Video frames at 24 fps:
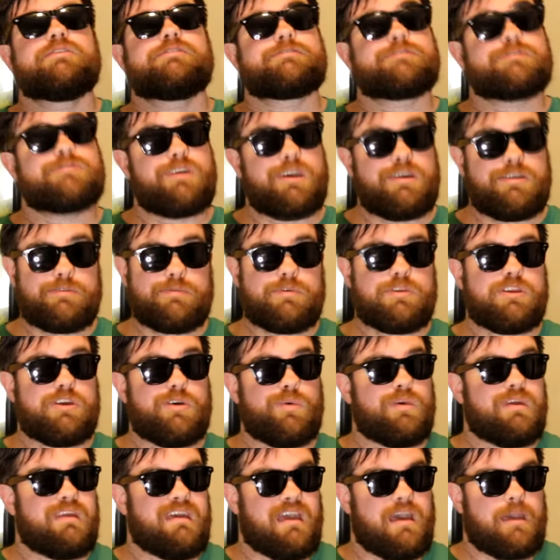So now that we know
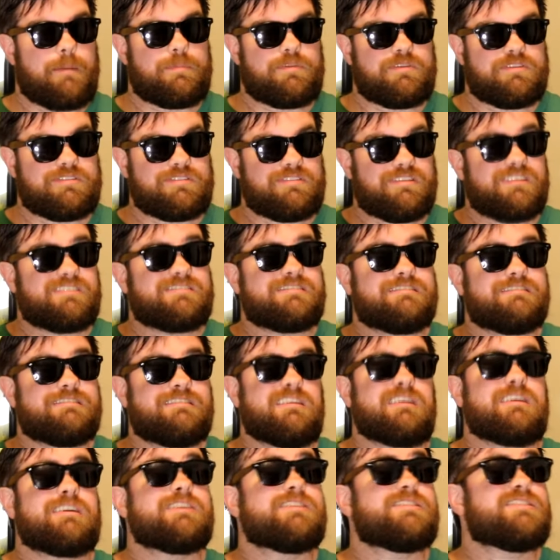what happens, let's
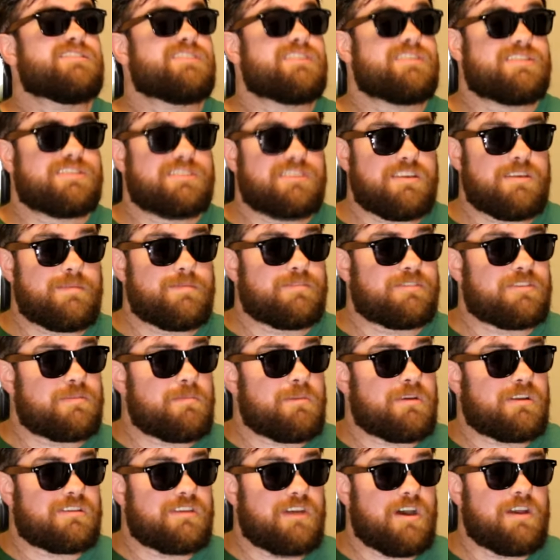dig into the themes that
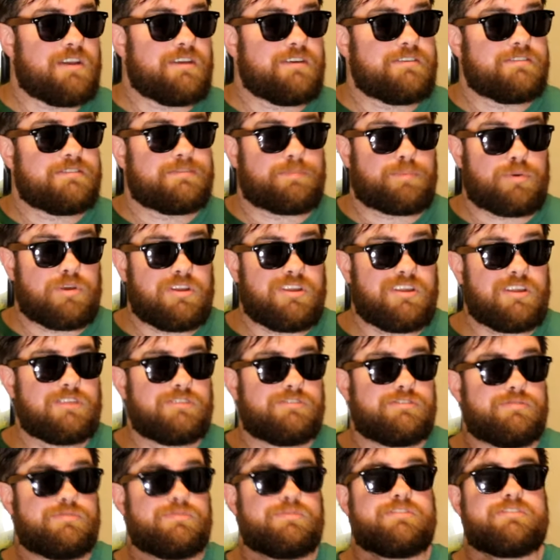McDonagh is bringing
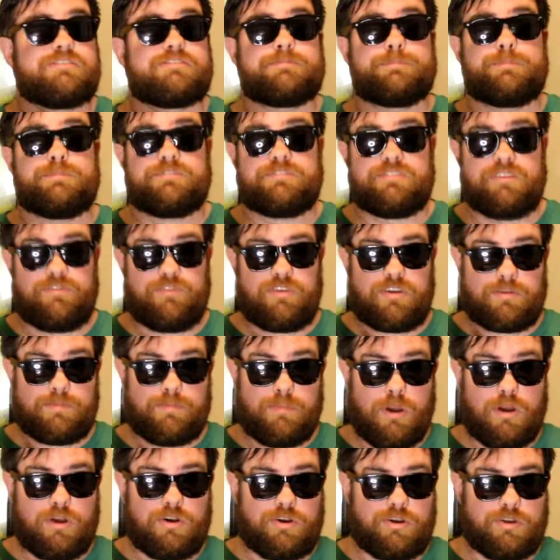to this specific
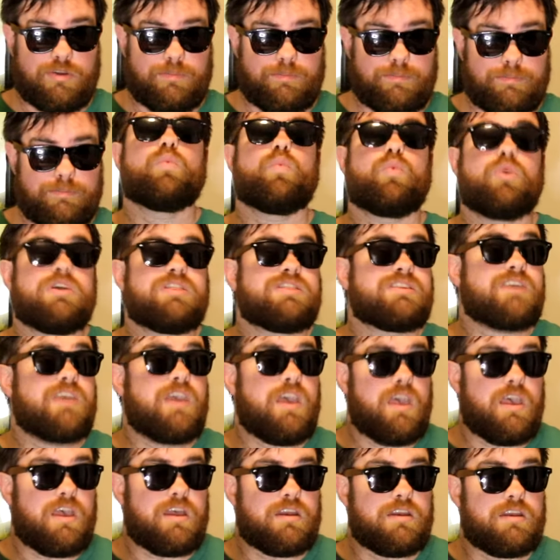martyrdom. With
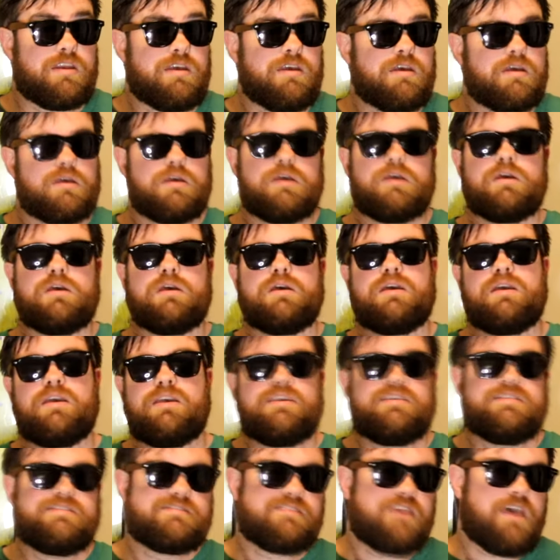Ken,
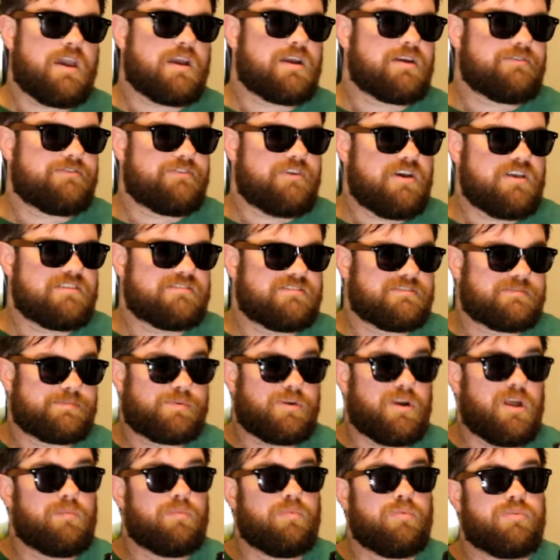his sacrifice is
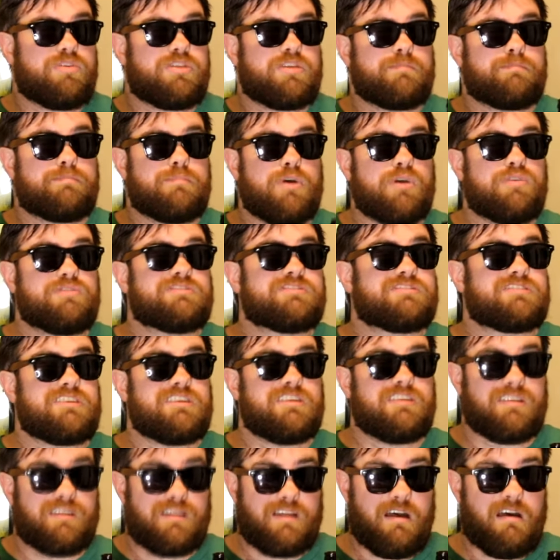probably the most
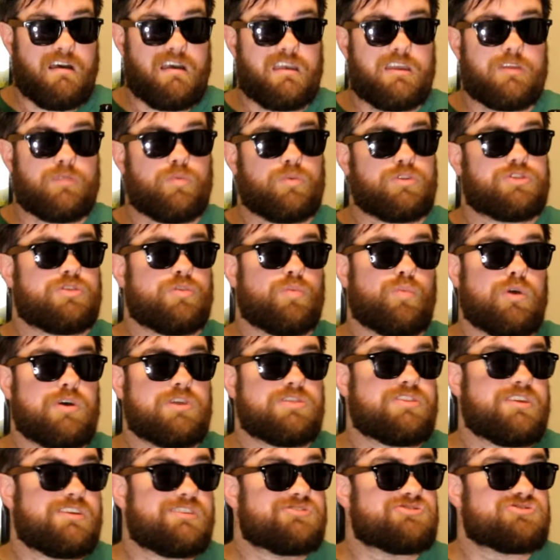in line with the
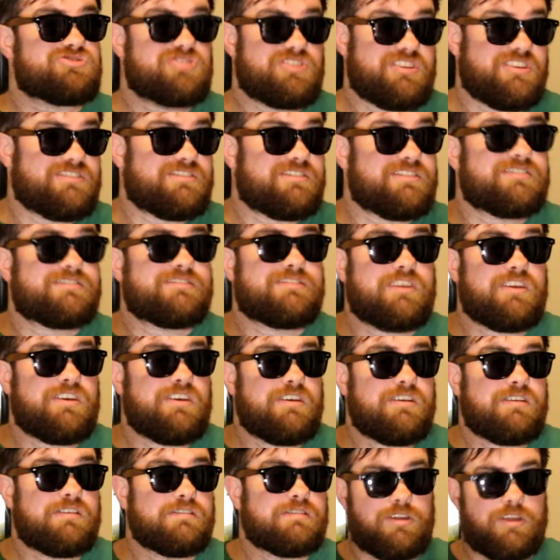one that Jesus
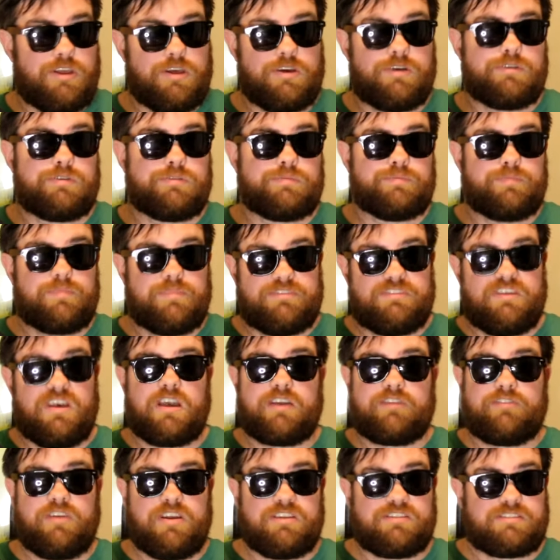did, you know,
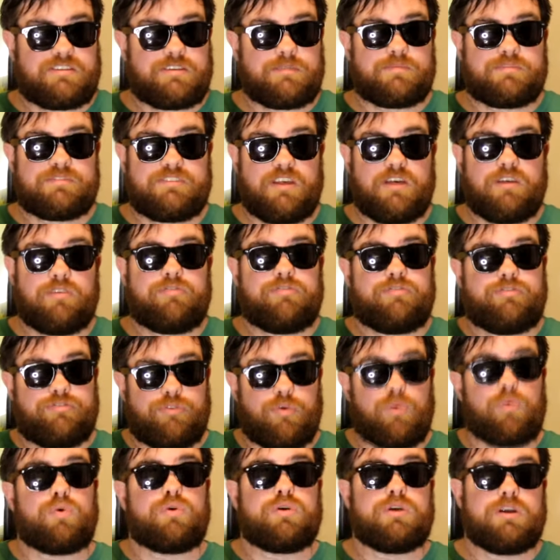sacrificing himself
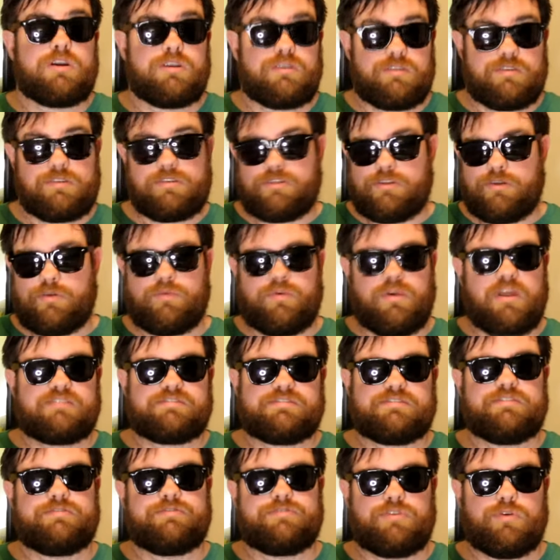for the
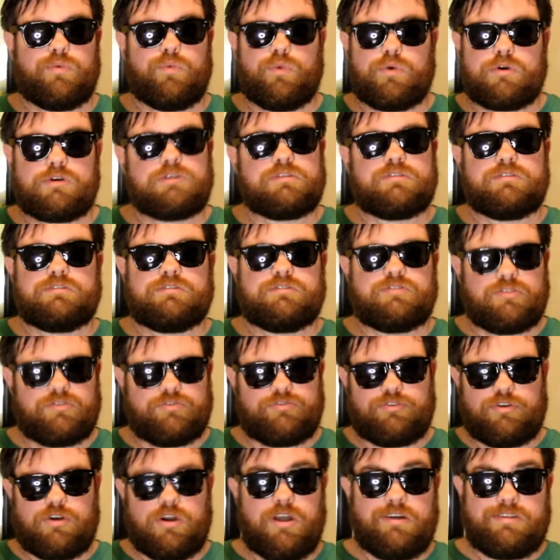rest of the world or
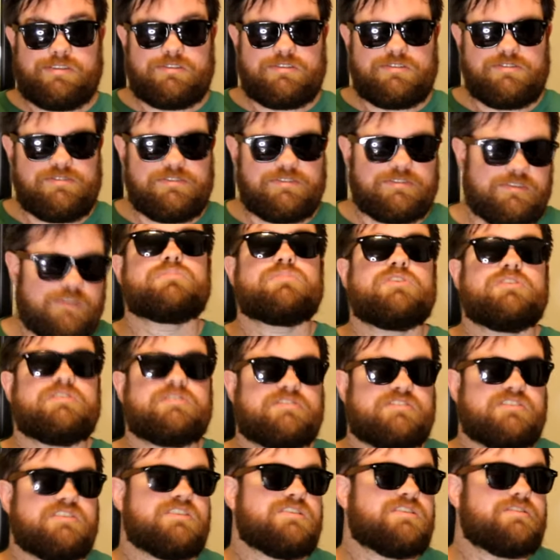for others. You
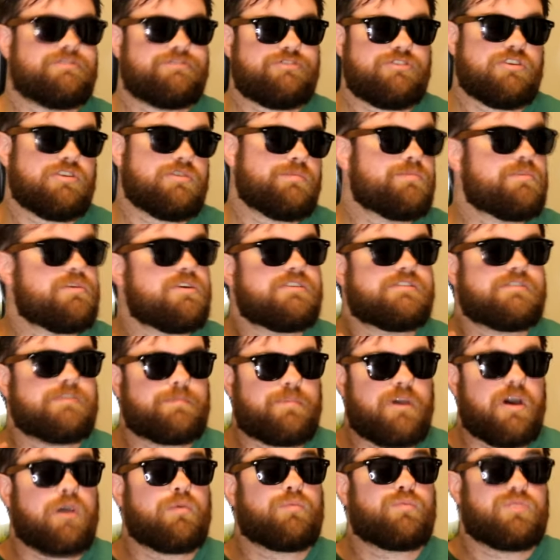see, the film is
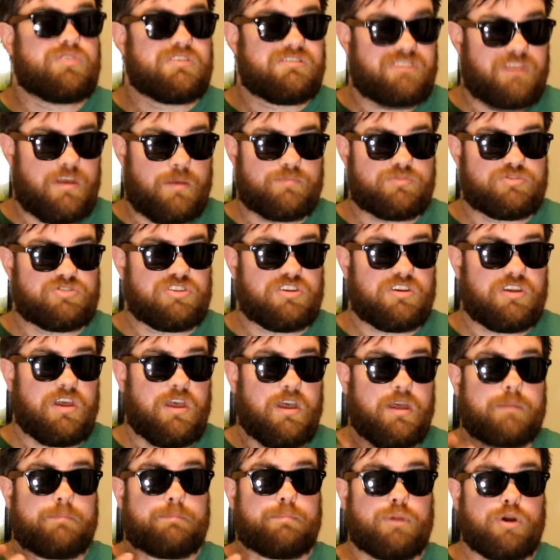about redemption
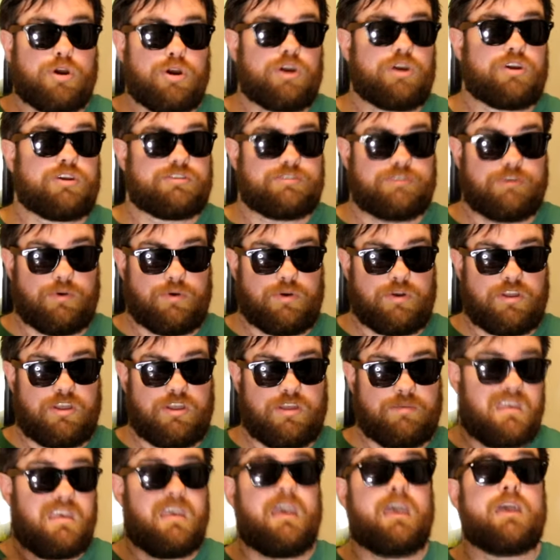and purgatory.
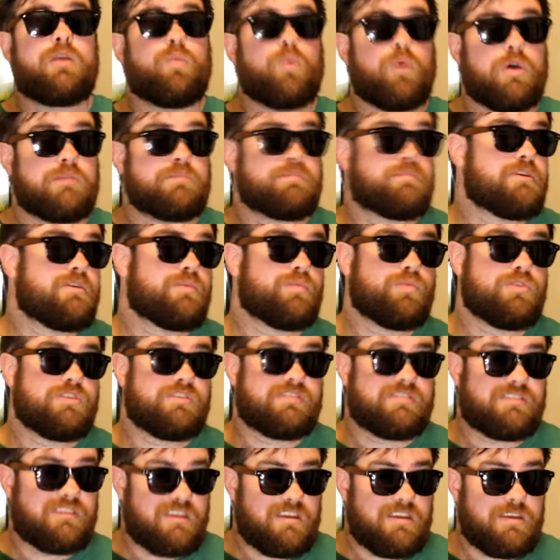Can one be
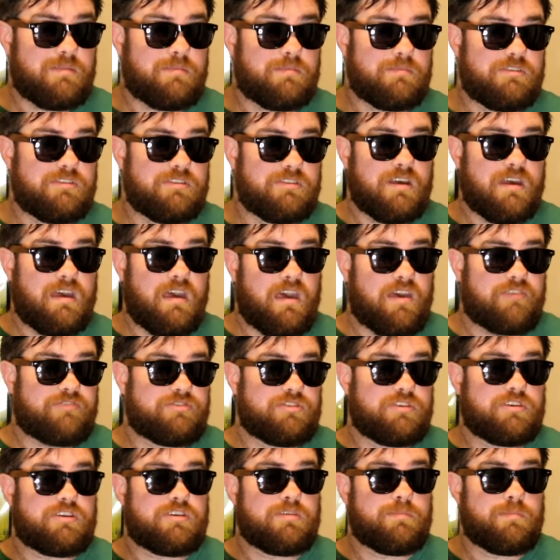redeemed
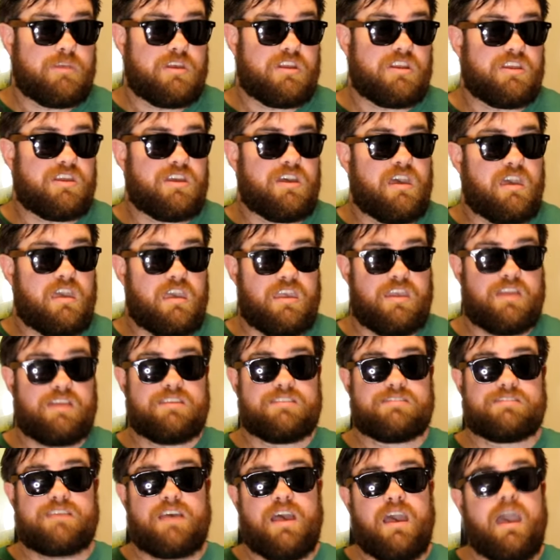after committing a
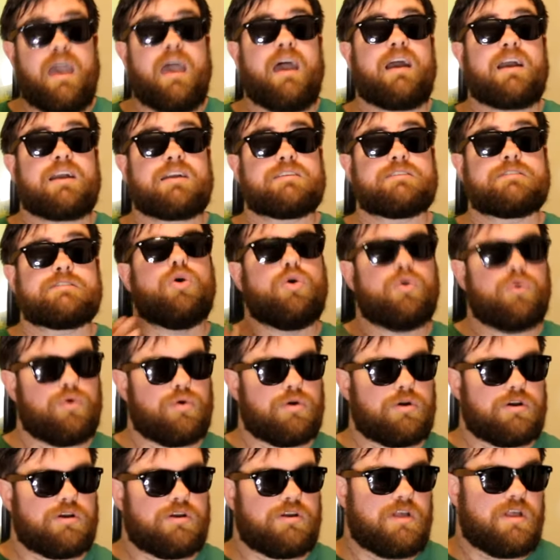heinous act?
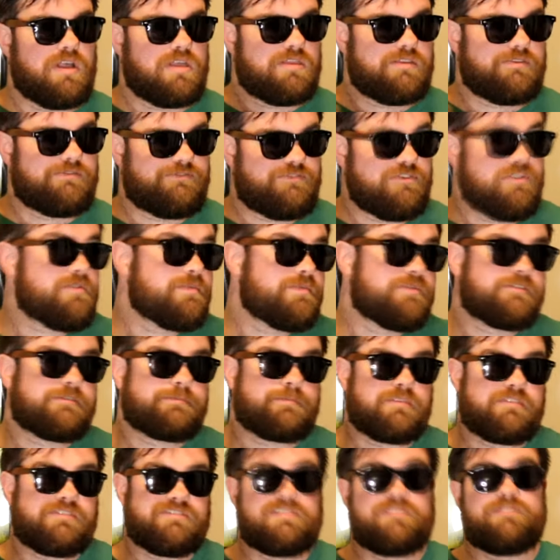Or, in the film's
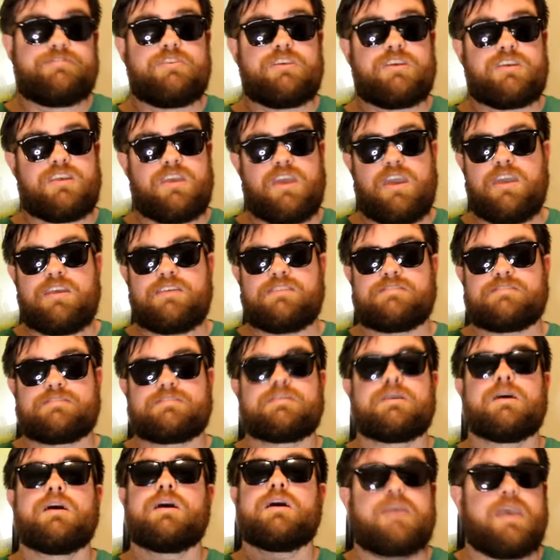specific
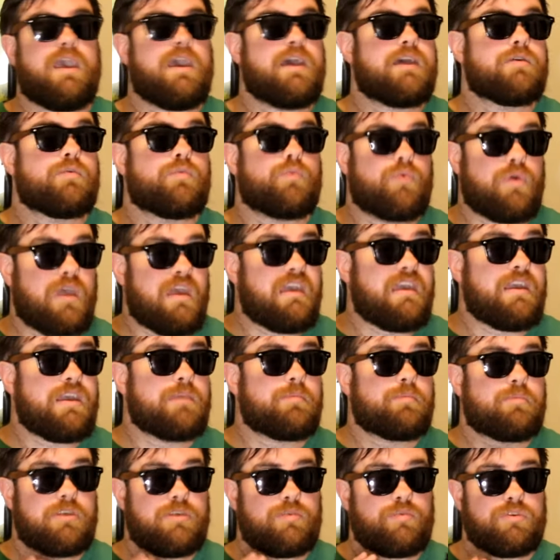case, can Ray
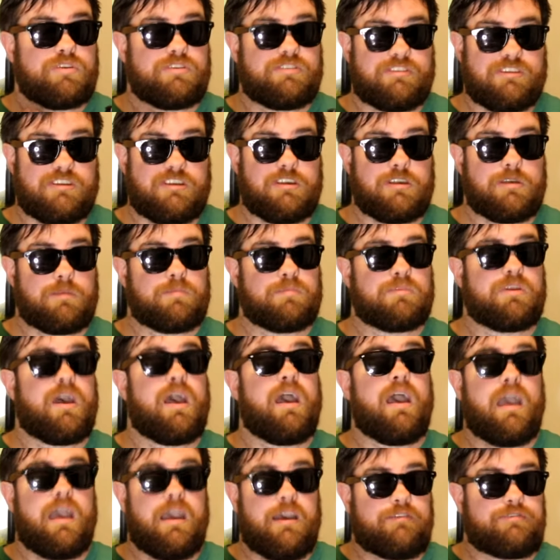be redeemed
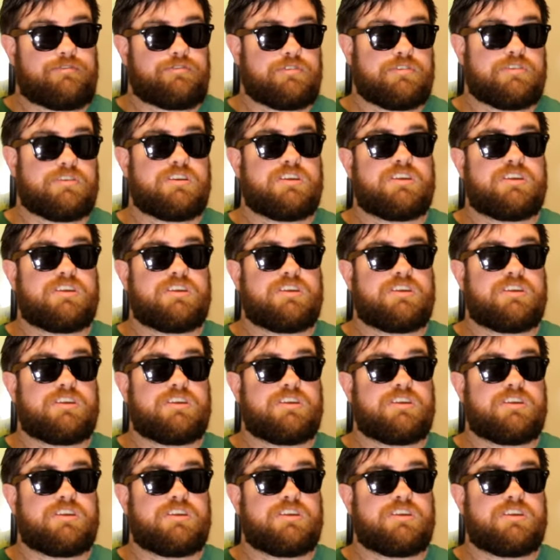after